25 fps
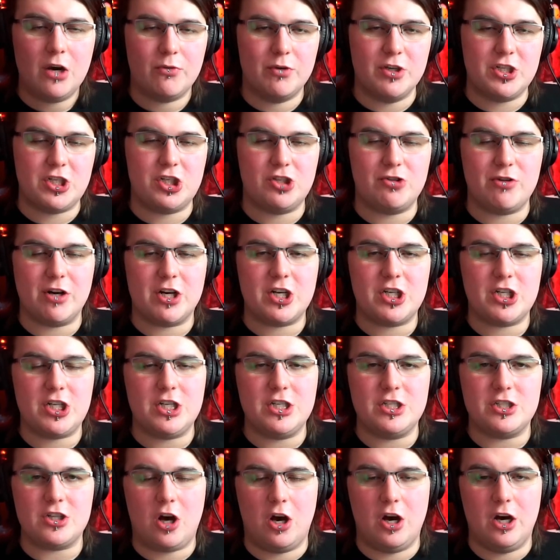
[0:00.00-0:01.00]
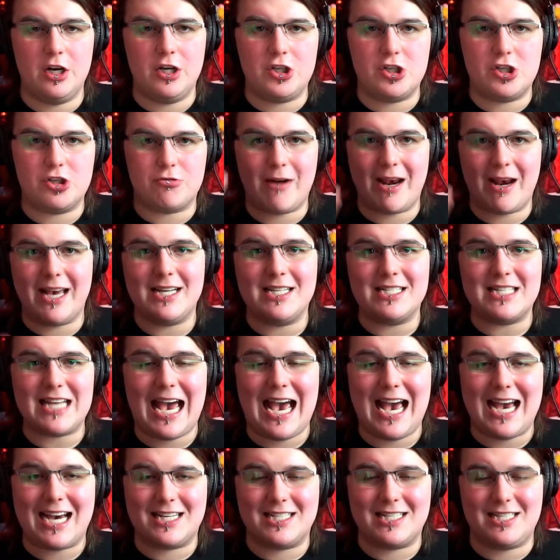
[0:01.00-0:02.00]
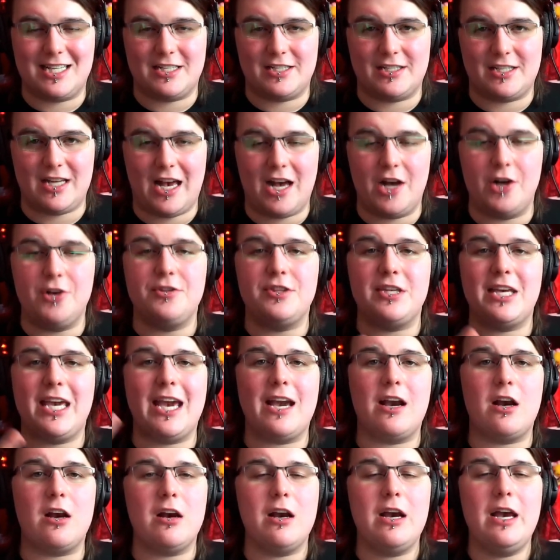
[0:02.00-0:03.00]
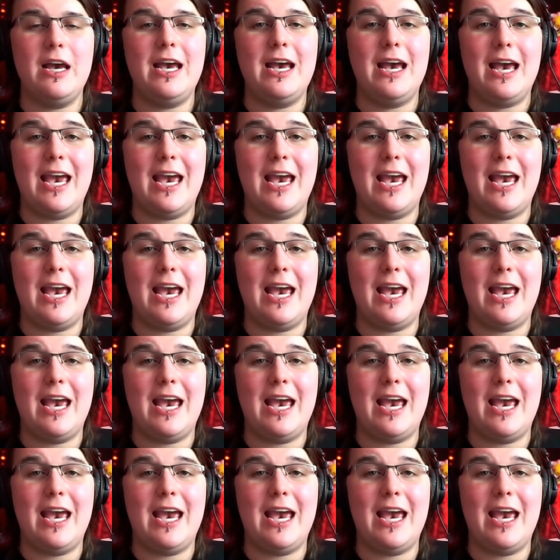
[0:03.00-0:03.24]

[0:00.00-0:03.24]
restrictions on trans access to healthcare,